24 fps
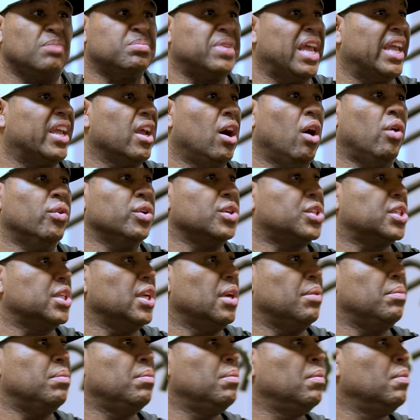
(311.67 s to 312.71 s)
I'm taking
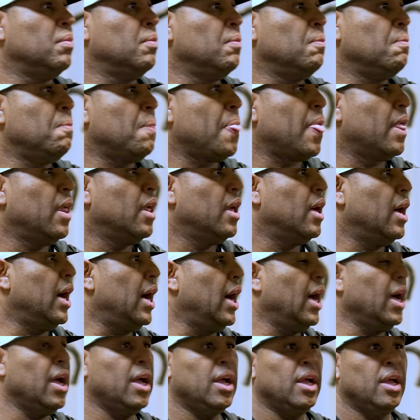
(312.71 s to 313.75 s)
ownership.
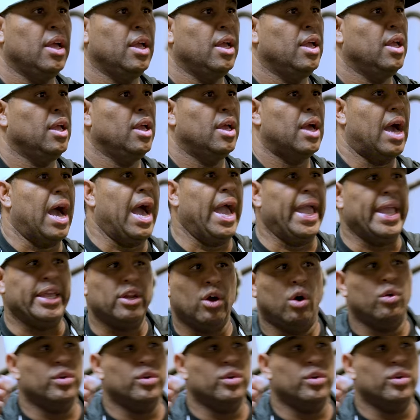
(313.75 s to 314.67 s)
Huh? I ain't